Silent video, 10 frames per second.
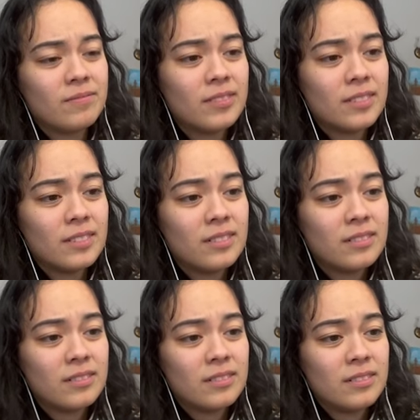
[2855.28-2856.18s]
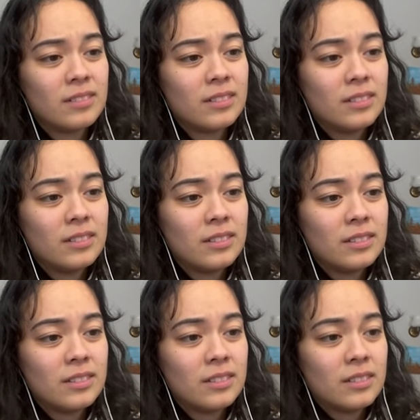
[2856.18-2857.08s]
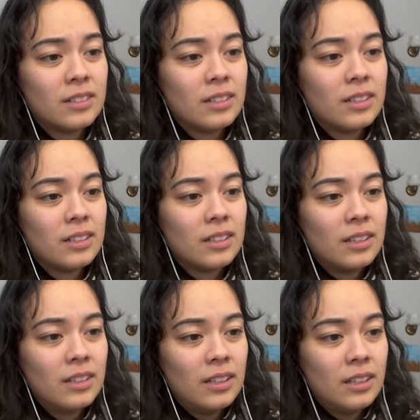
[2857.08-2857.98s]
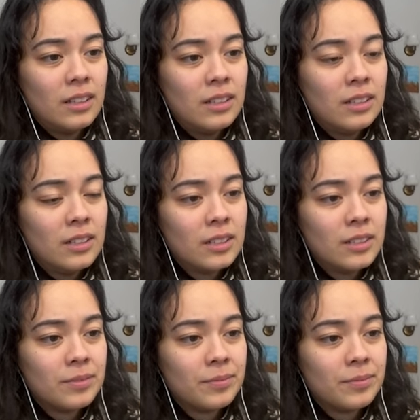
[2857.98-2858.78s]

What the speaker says: The person shown says nothing.